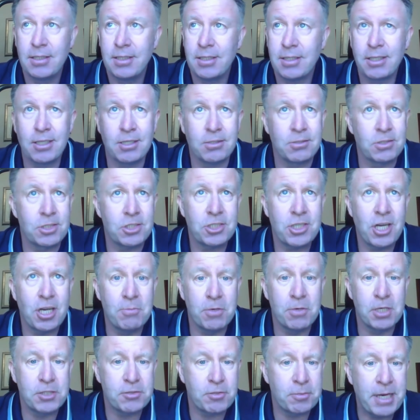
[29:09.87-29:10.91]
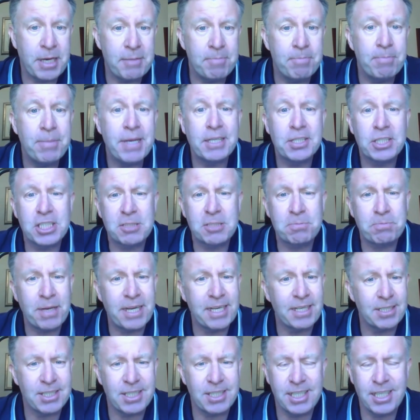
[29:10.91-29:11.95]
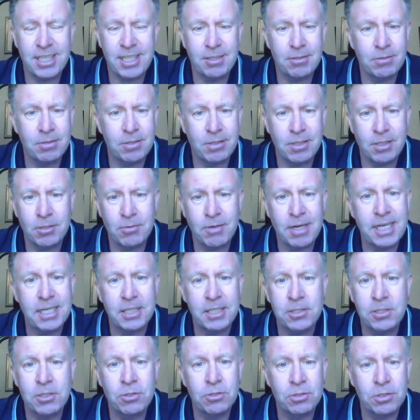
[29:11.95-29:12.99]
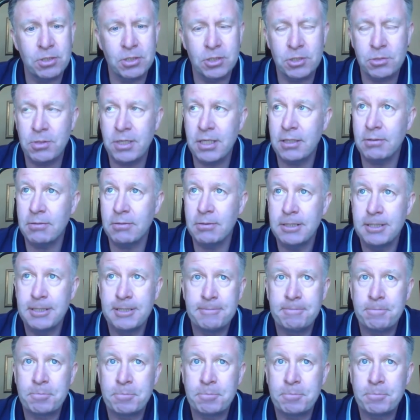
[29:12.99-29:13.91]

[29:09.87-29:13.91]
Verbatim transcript: Learned so much from him. Big Spinksy, who I adored as well.